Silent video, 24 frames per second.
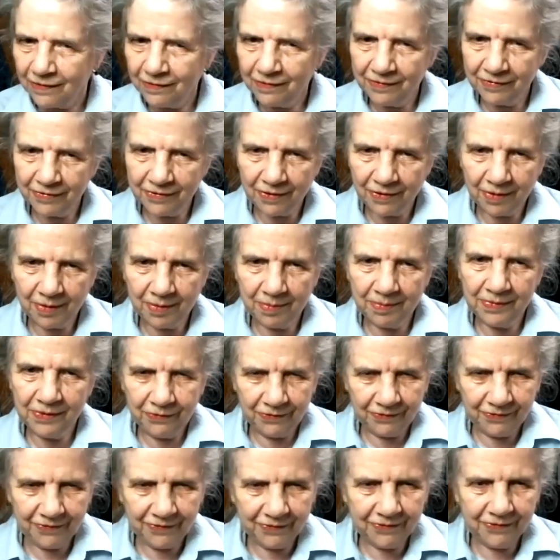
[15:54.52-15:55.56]
from
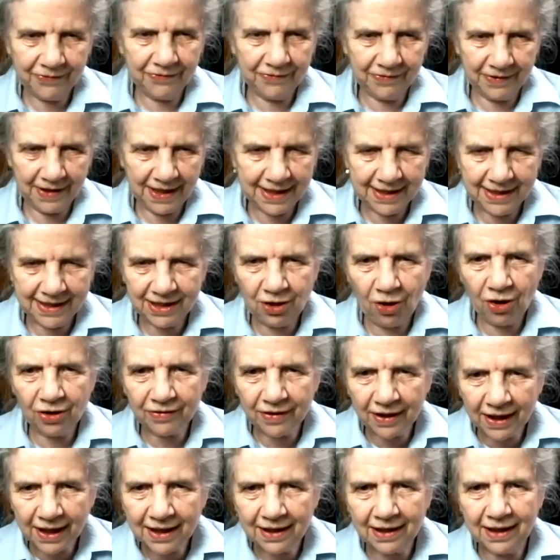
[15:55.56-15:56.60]

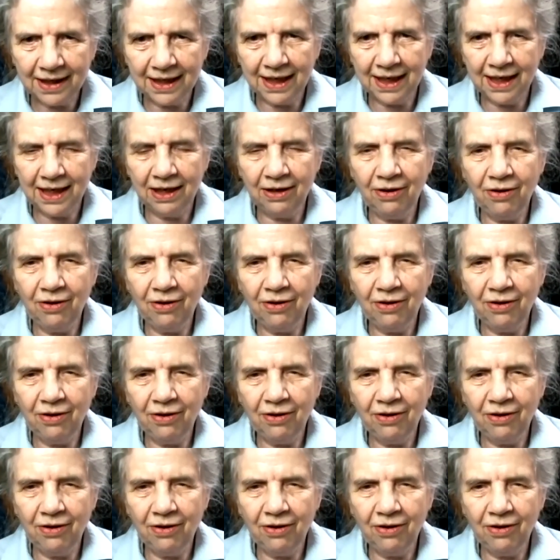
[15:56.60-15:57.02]
historically,